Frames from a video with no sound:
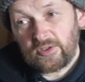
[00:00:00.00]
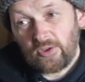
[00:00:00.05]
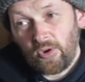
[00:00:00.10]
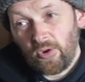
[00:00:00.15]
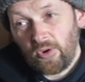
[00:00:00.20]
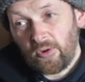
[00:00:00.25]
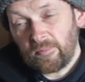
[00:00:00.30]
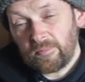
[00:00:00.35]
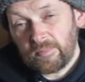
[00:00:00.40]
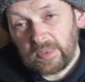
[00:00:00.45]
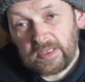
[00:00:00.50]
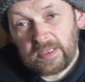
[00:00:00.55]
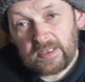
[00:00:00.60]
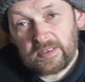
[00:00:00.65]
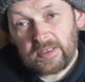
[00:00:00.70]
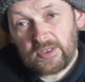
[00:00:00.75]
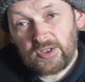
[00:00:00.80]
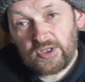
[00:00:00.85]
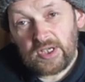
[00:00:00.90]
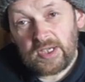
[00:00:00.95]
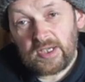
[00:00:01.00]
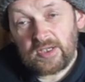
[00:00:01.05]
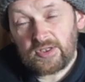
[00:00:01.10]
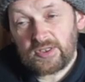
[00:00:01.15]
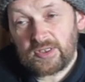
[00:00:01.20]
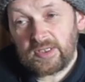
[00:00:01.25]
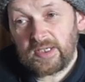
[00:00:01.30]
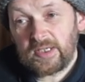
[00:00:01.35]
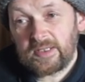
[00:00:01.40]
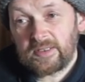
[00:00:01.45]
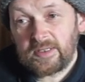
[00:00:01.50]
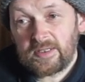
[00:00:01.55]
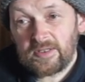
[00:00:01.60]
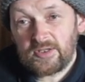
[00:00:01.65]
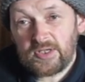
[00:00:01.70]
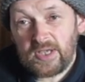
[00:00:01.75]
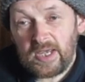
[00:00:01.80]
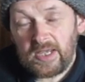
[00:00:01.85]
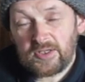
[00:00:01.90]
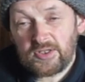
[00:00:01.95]
home begin to change in the 19th
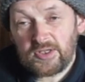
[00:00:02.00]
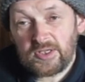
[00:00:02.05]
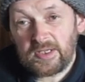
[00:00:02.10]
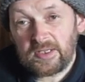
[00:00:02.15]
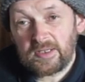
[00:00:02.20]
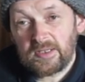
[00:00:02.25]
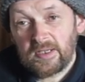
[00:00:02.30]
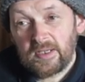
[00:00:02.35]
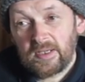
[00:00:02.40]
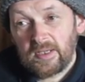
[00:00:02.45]
century.